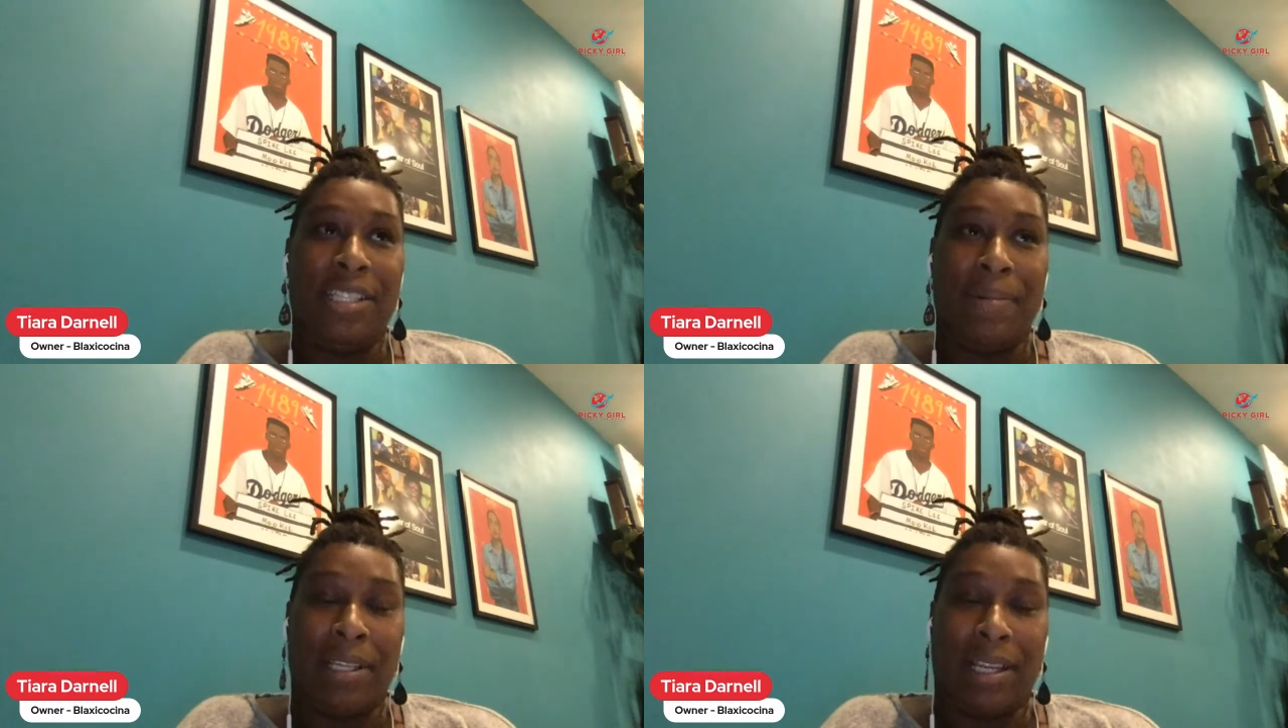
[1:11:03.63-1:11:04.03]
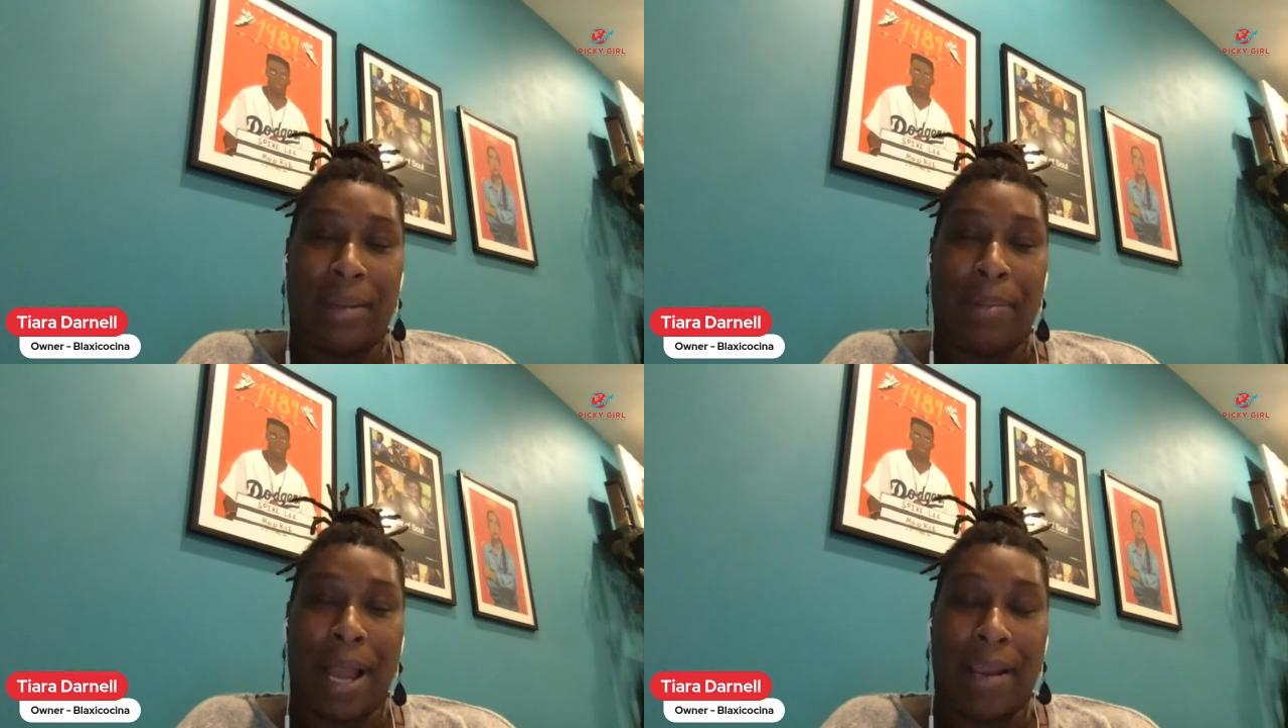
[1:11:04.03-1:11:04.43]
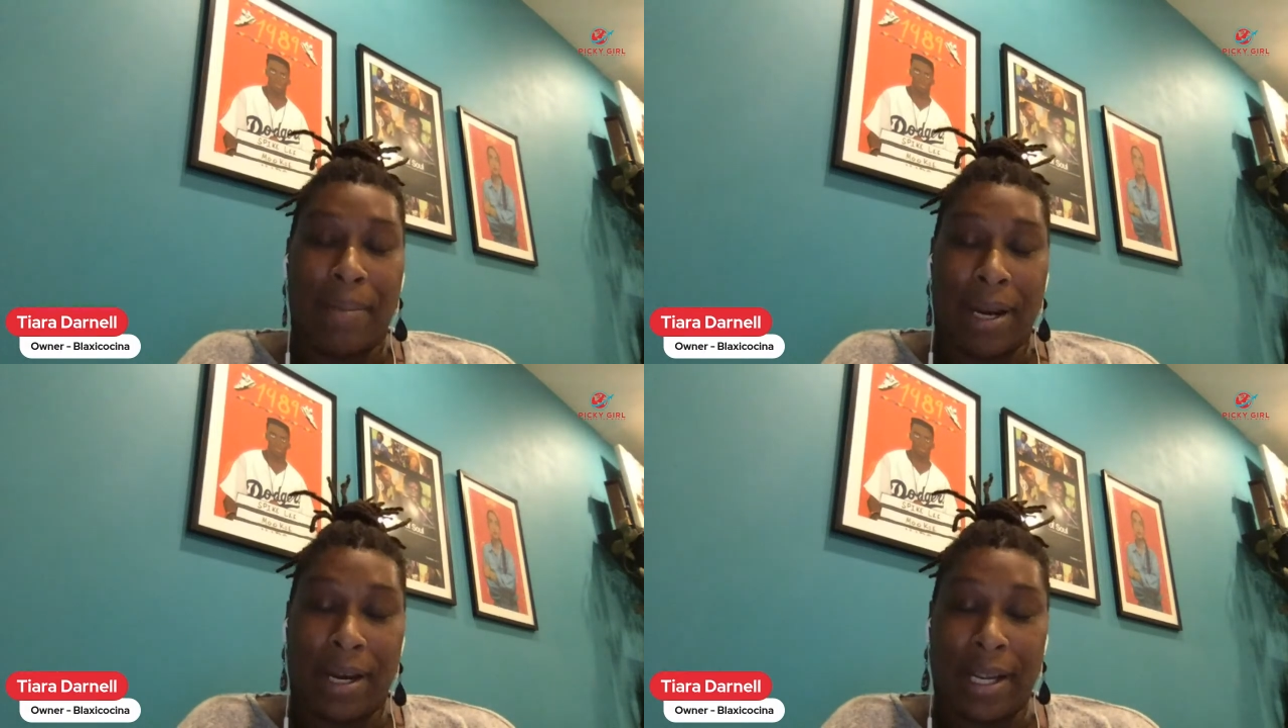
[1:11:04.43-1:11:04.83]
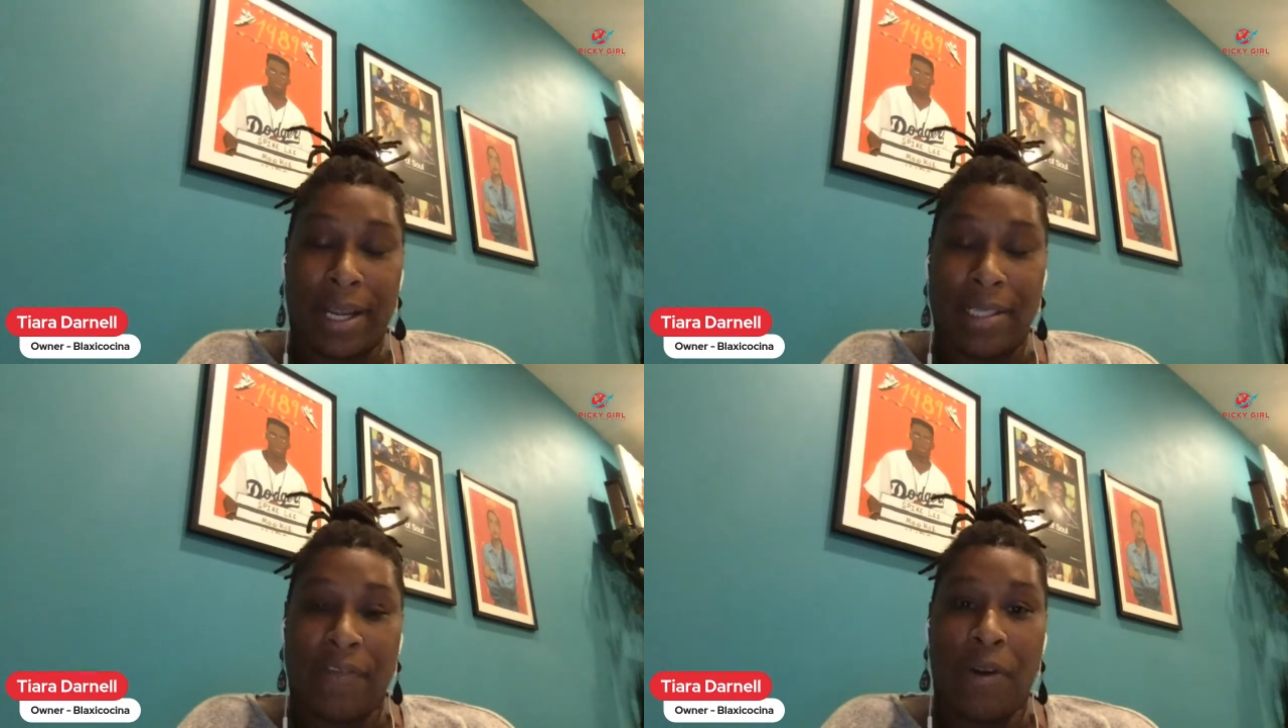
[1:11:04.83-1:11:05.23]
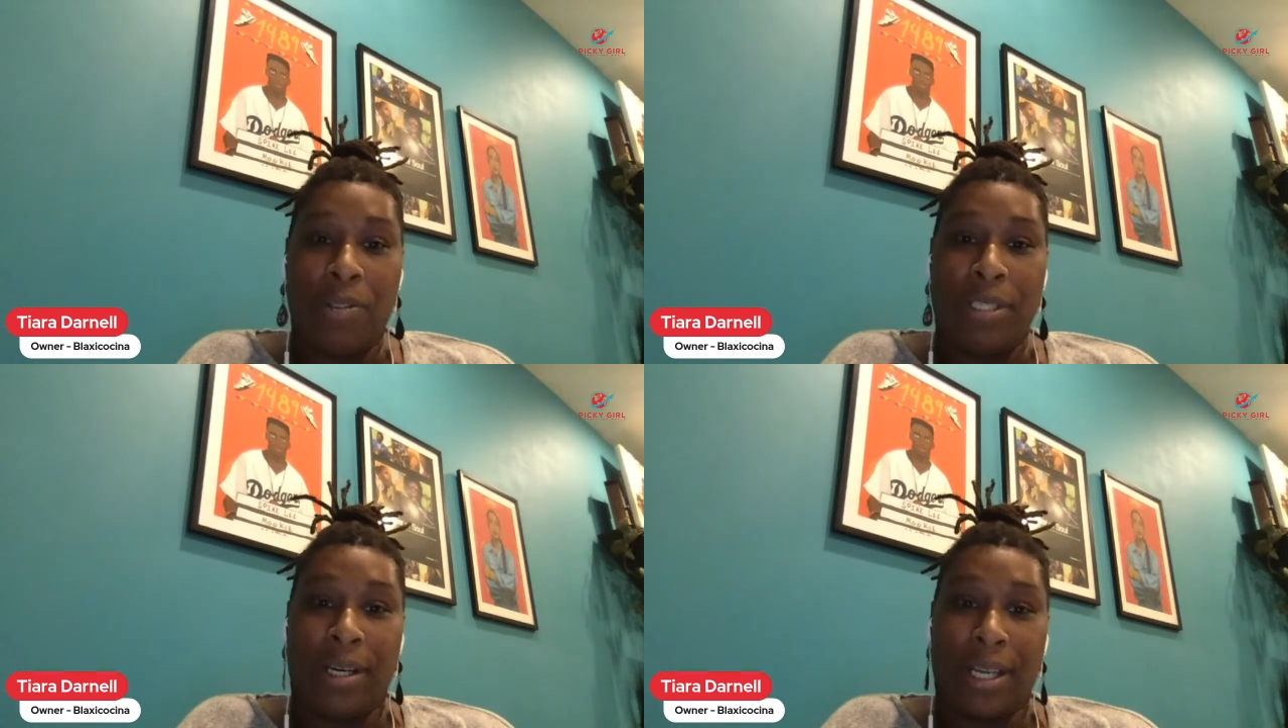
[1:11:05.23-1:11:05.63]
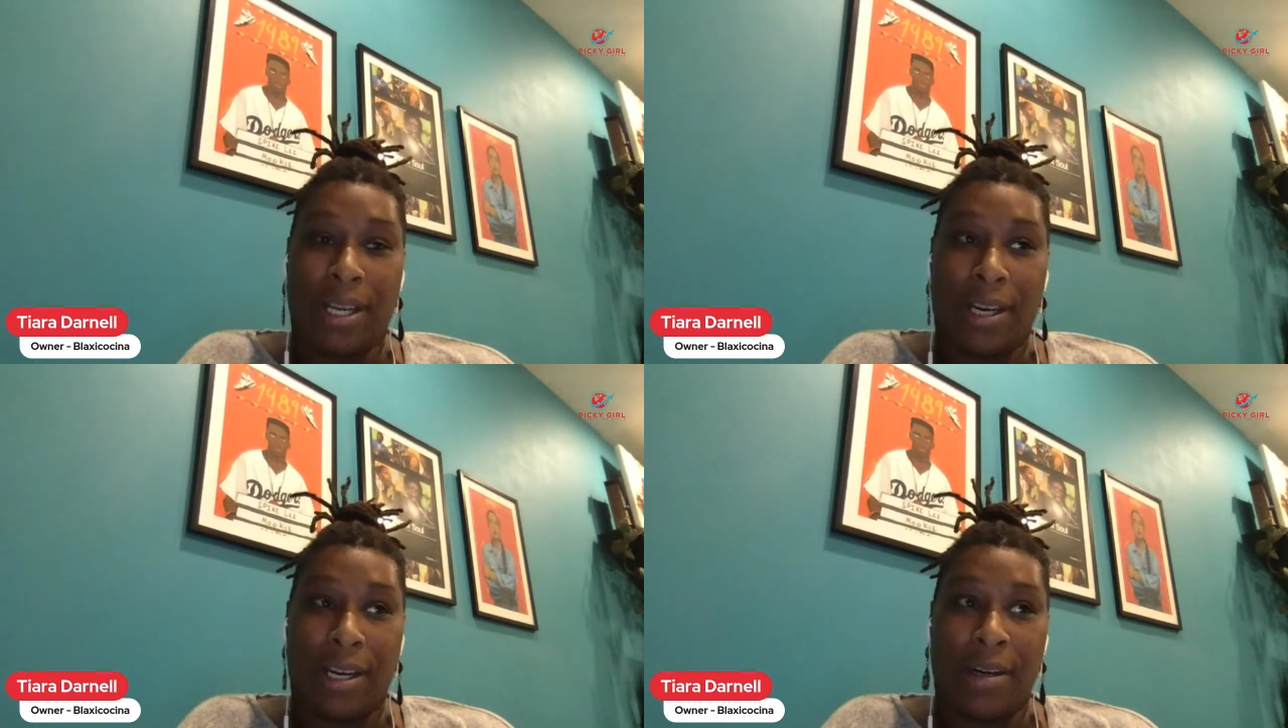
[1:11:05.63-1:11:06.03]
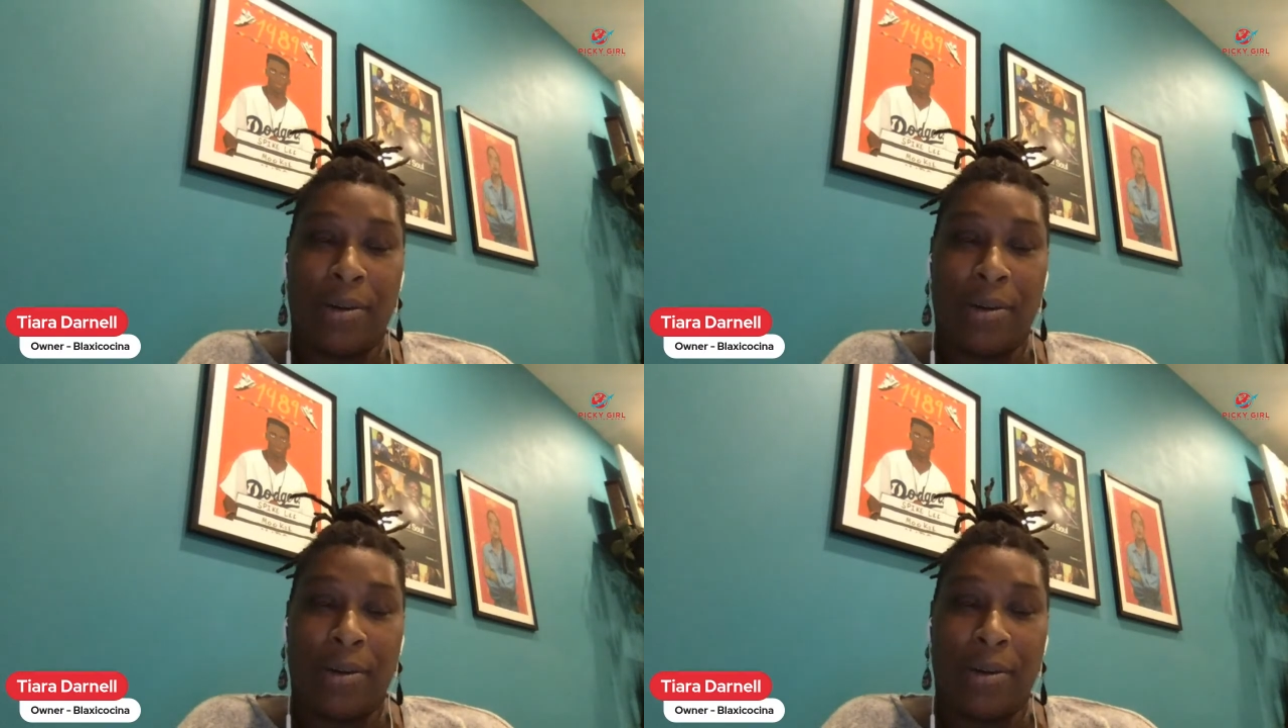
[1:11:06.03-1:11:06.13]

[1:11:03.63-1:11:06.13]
about like the black Americans and folks that are here